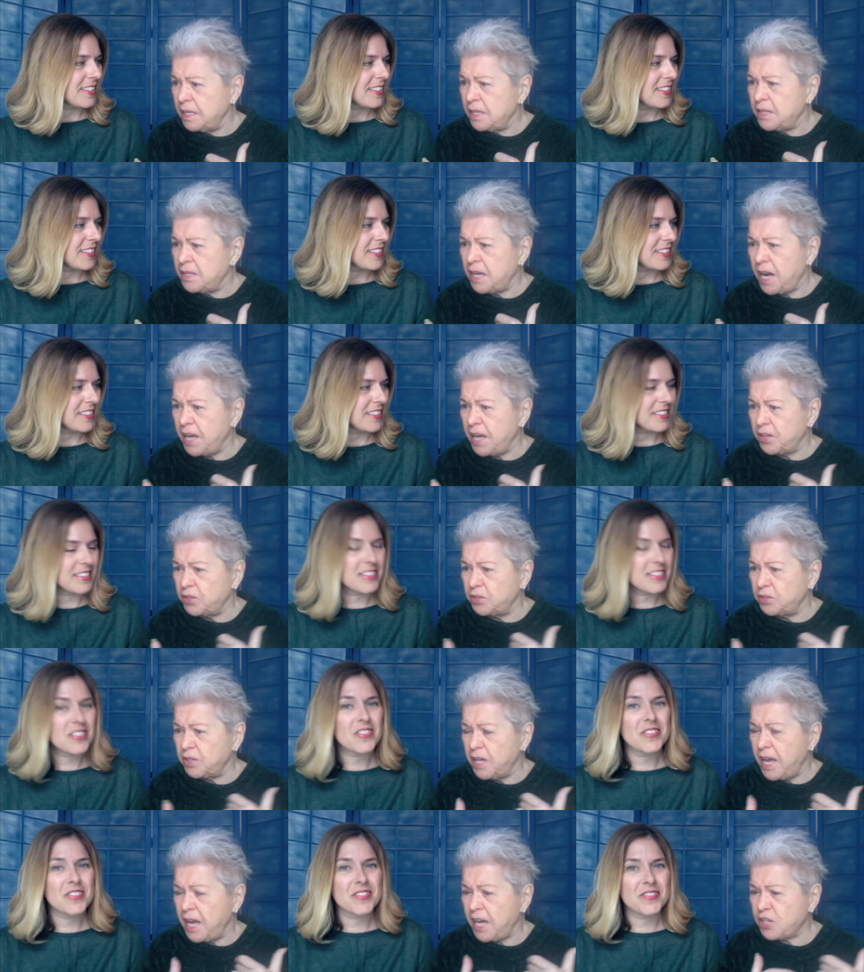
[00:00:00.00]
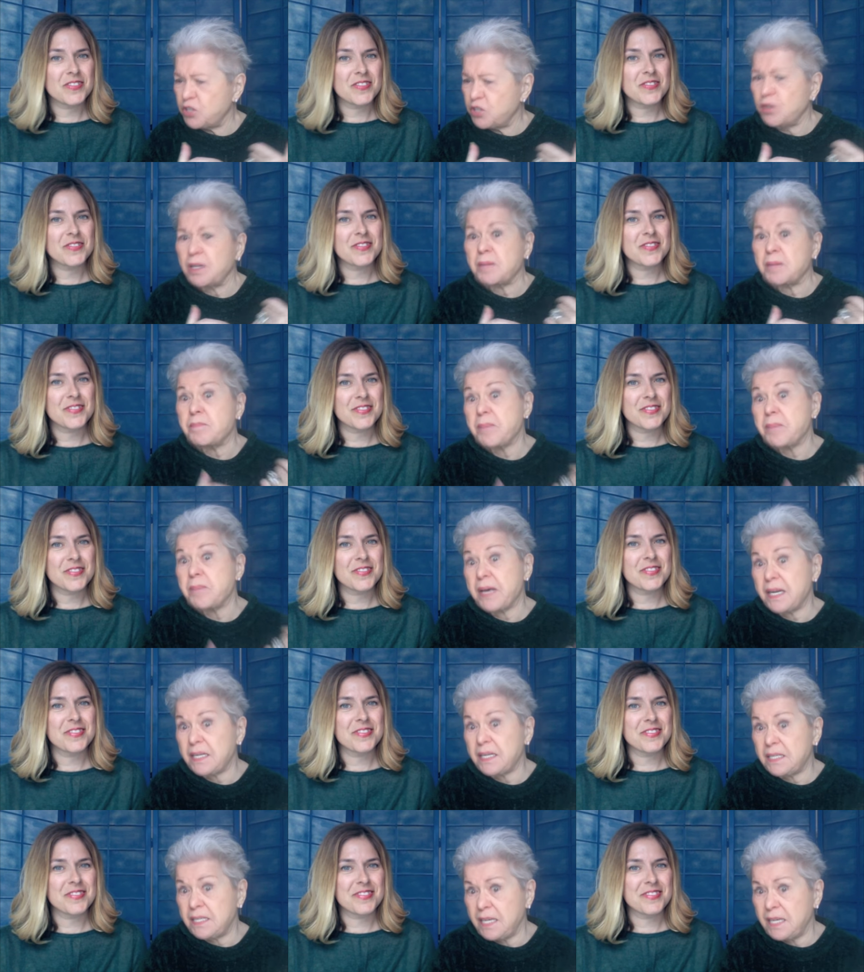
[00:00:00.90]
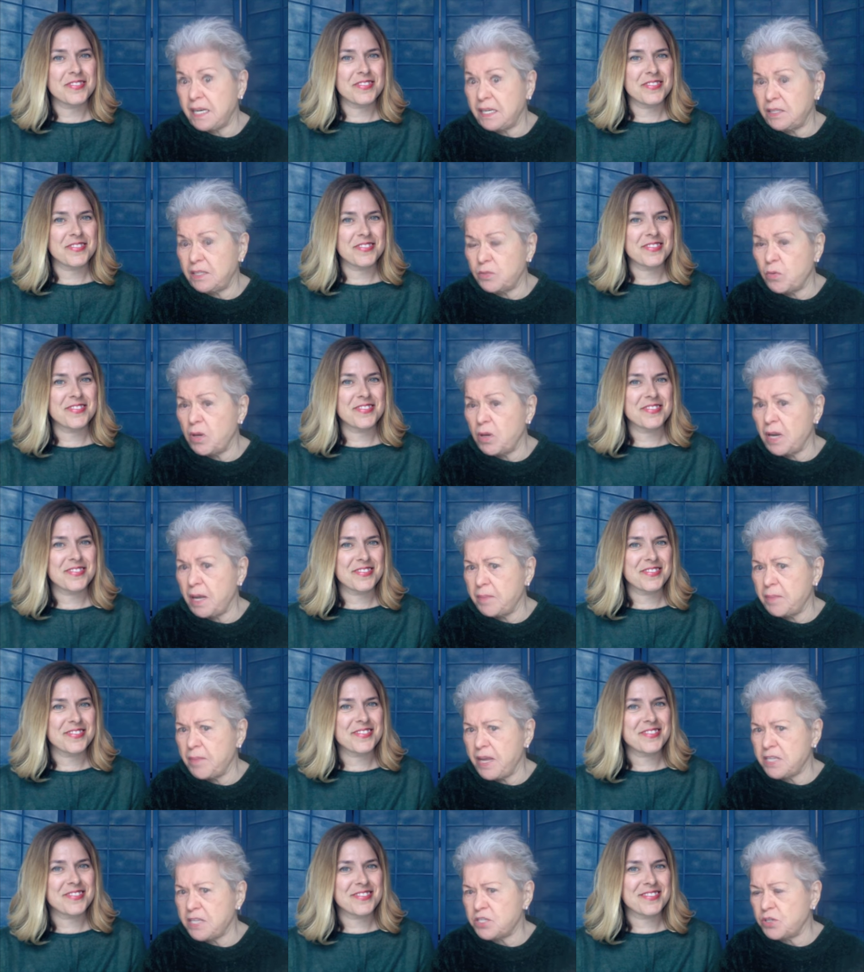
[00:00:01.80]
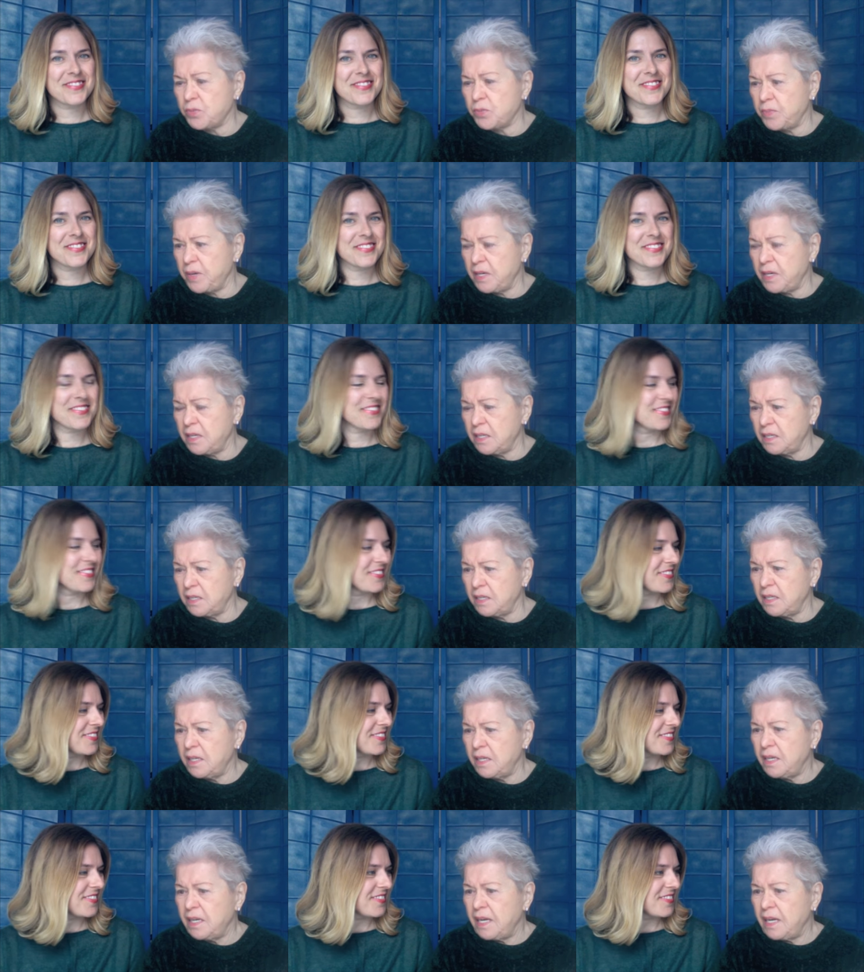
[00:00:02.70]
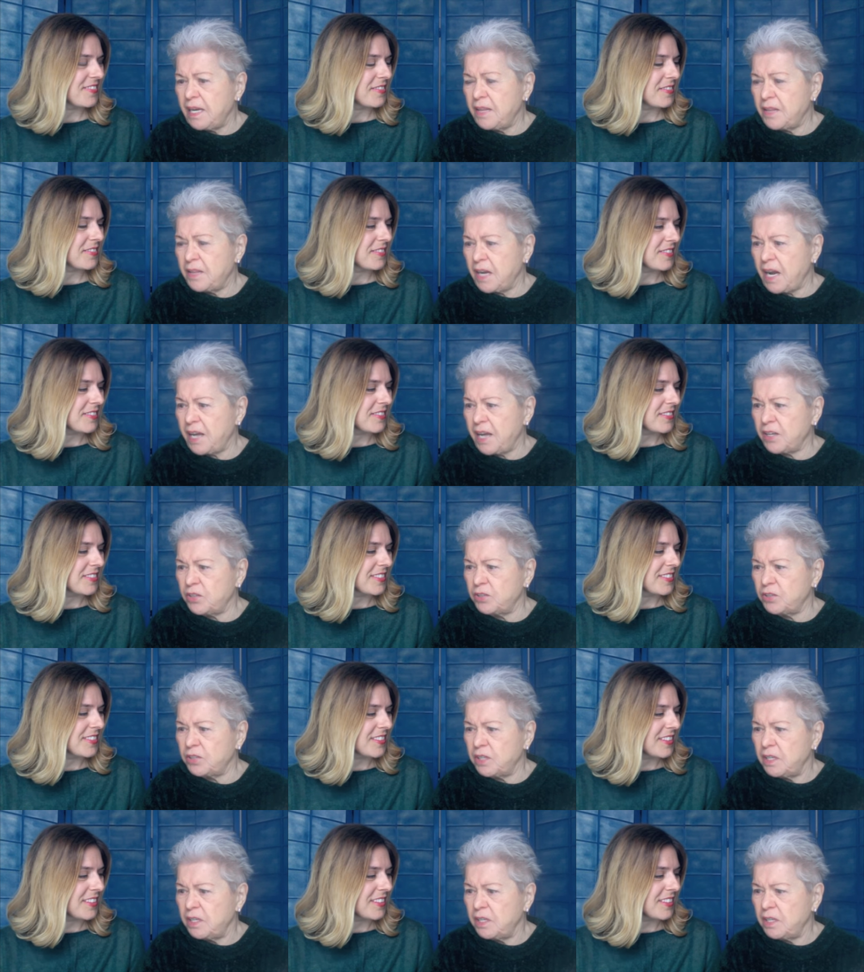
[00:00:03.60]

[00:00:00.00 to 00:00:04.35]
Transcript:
Speaker 1: That I could actually meditate while I masturbated, and that I could